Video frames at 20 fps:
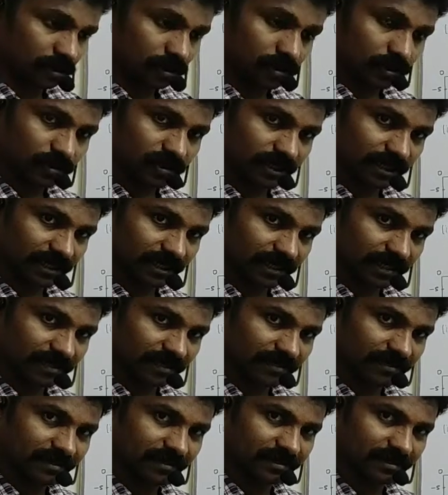2
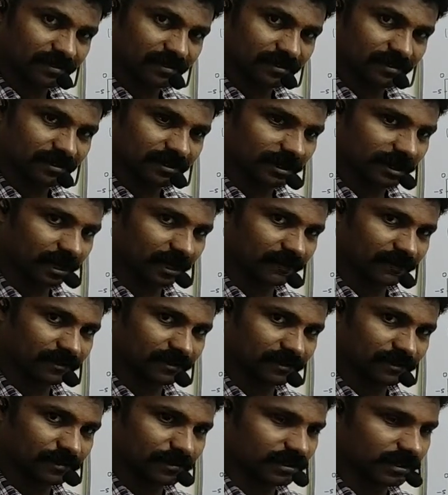seconds.
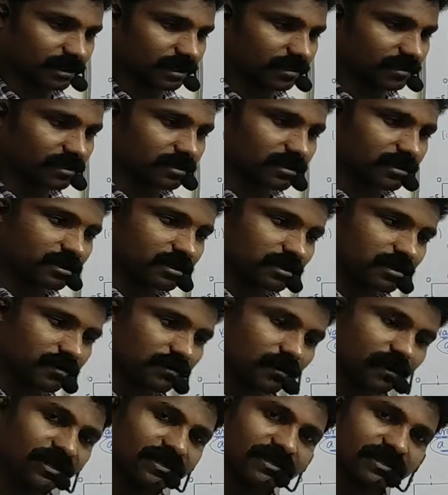After 2 seconds,
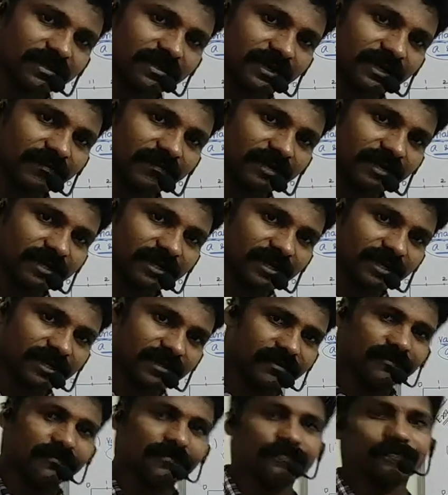What is the gravity
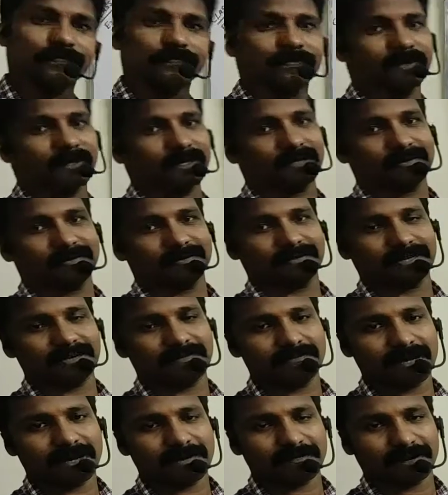here?
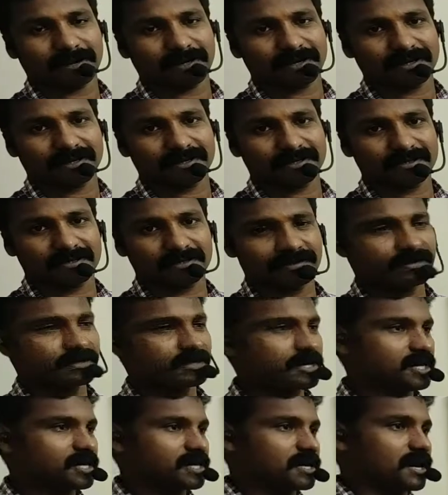Same 9.8.
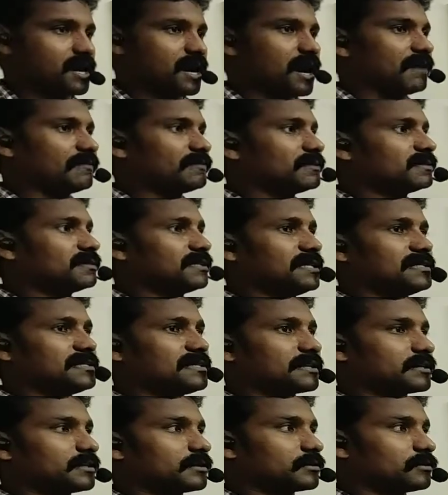After 3
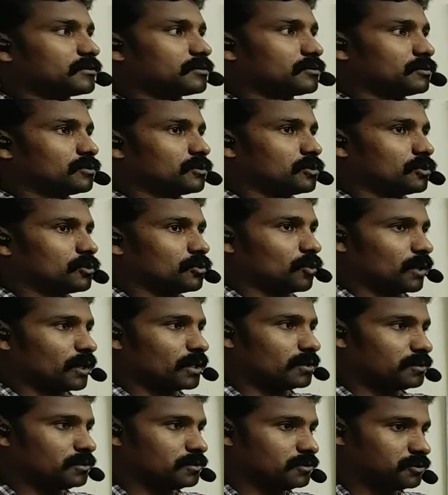seconds,
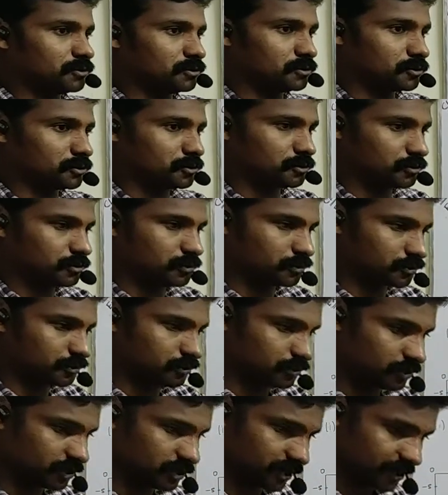1, 2,
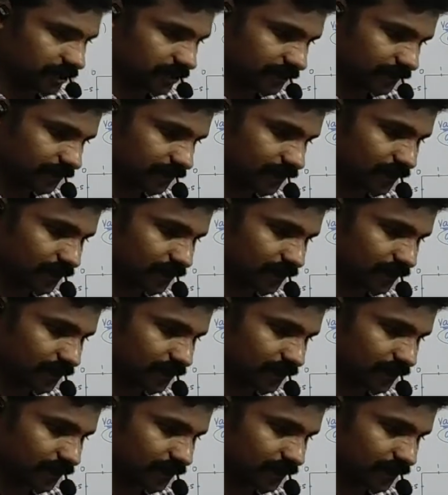3.